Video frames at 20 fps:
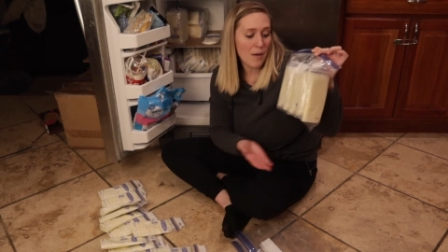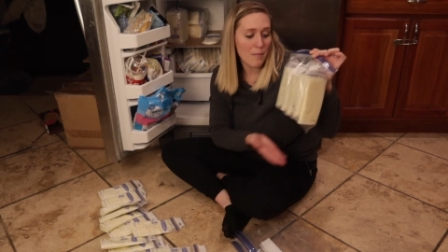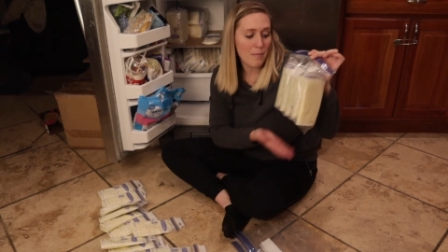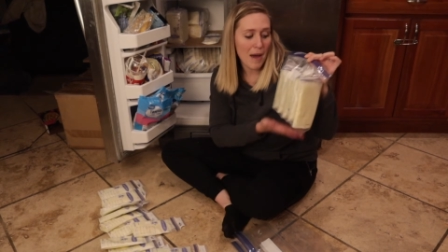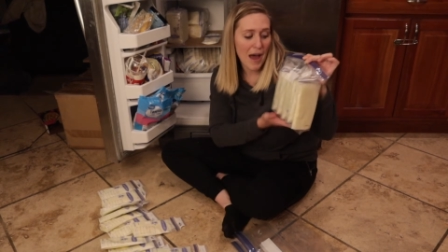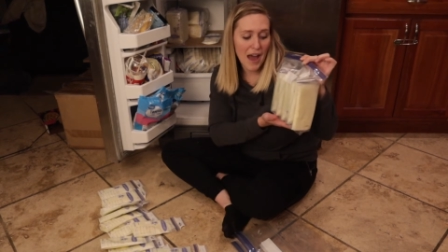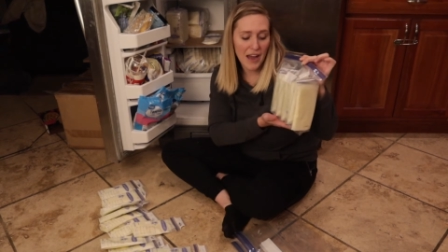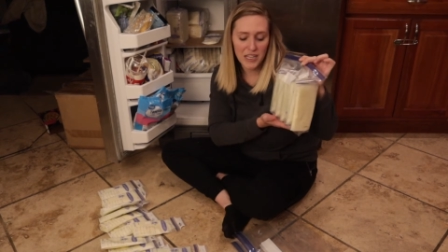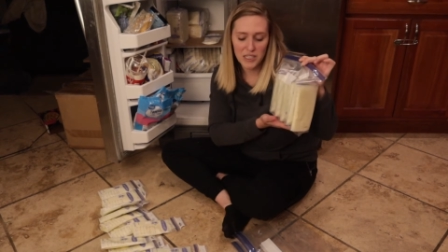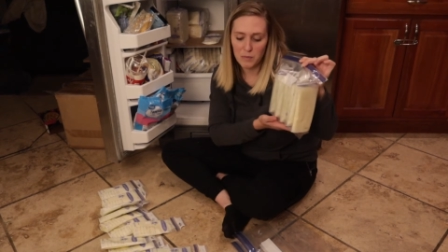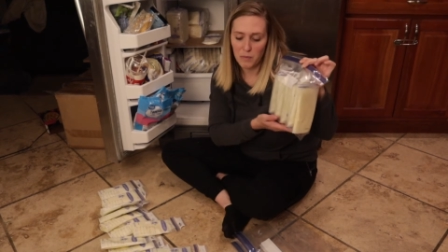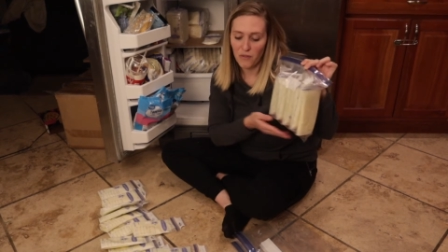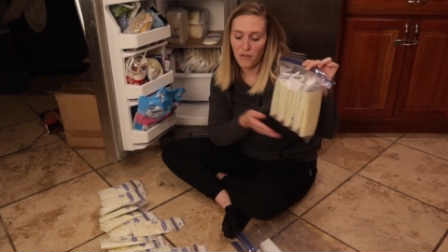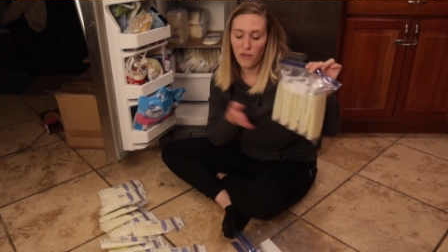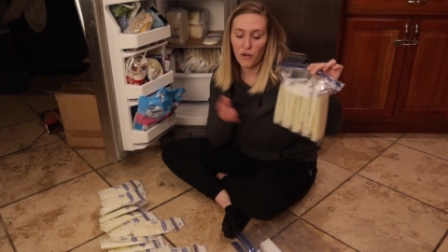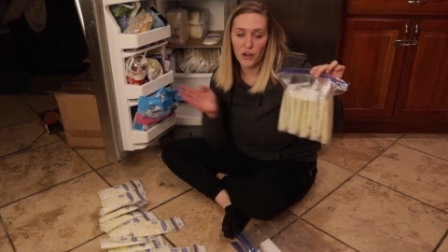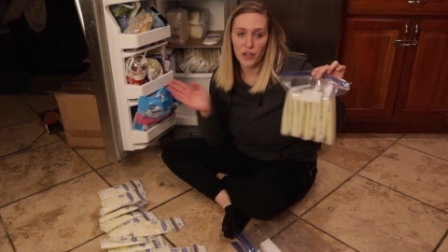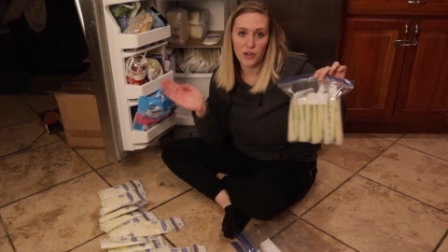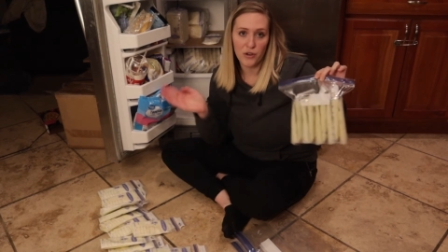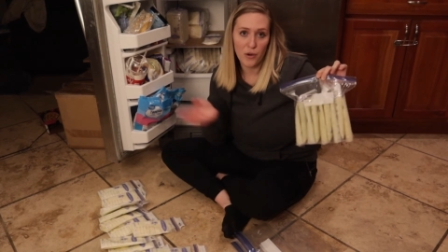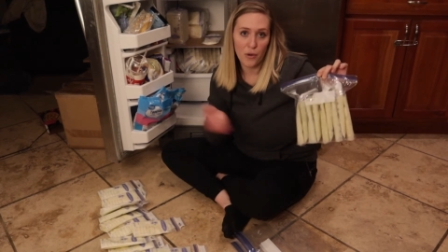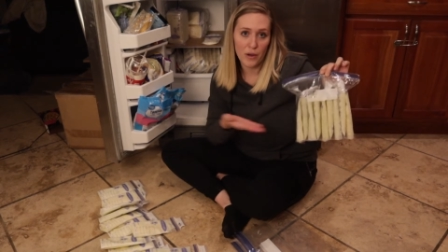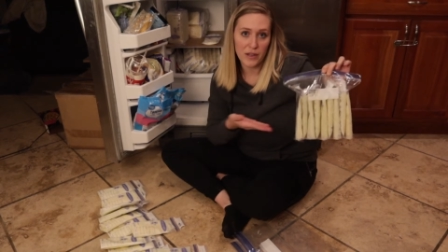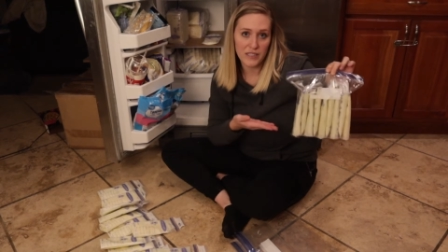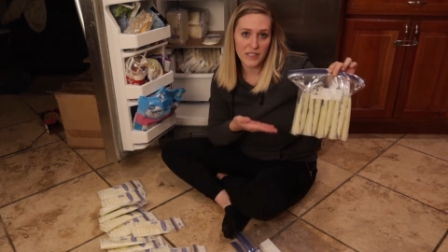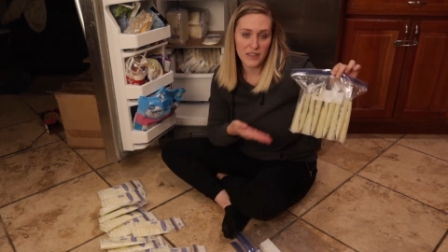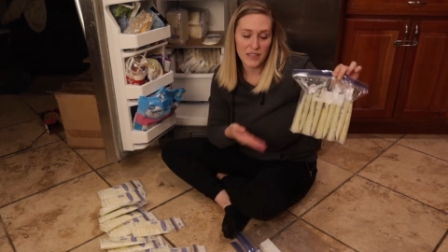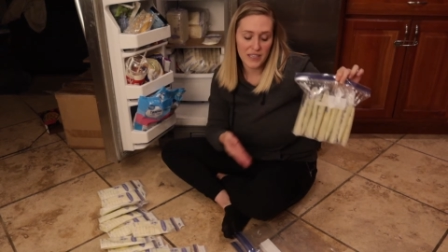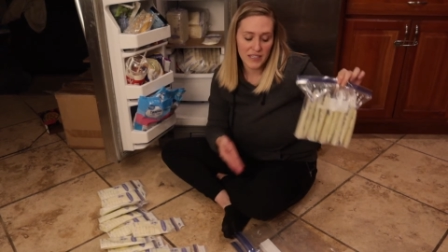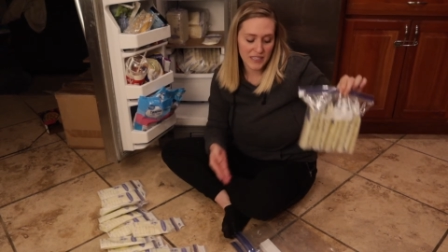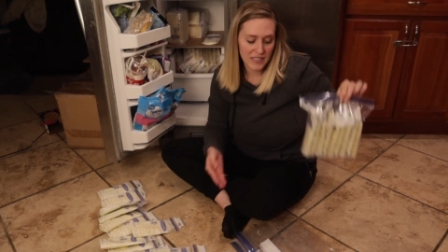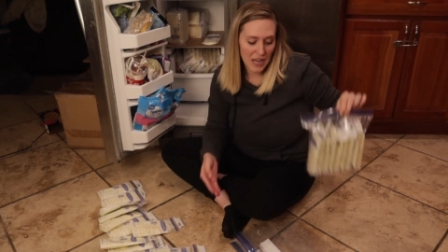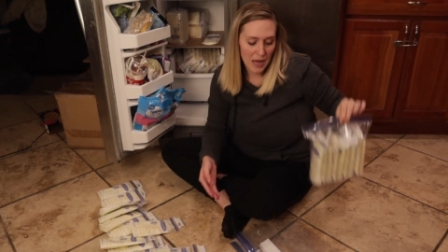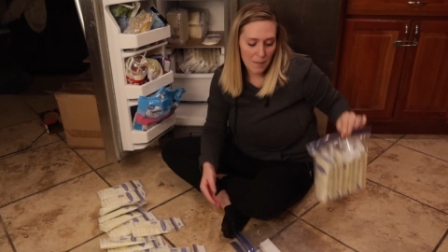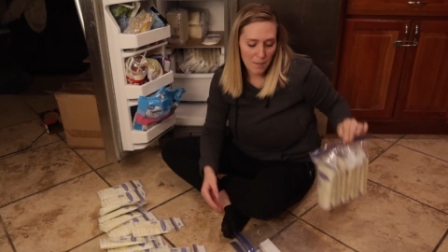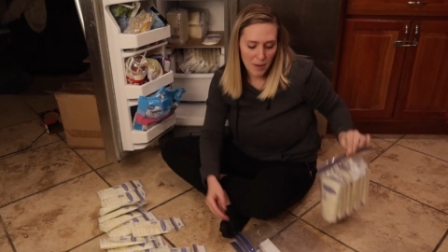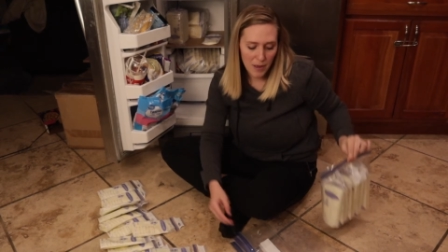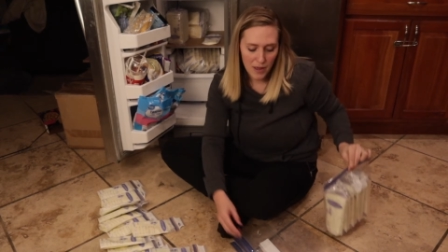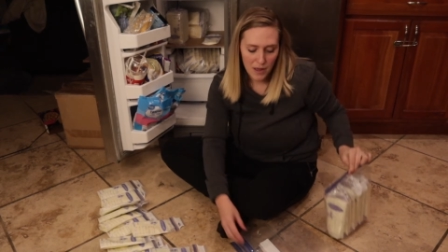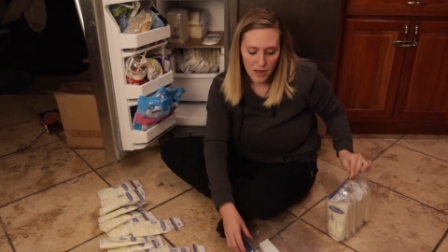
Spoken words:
bags before you go on to this step.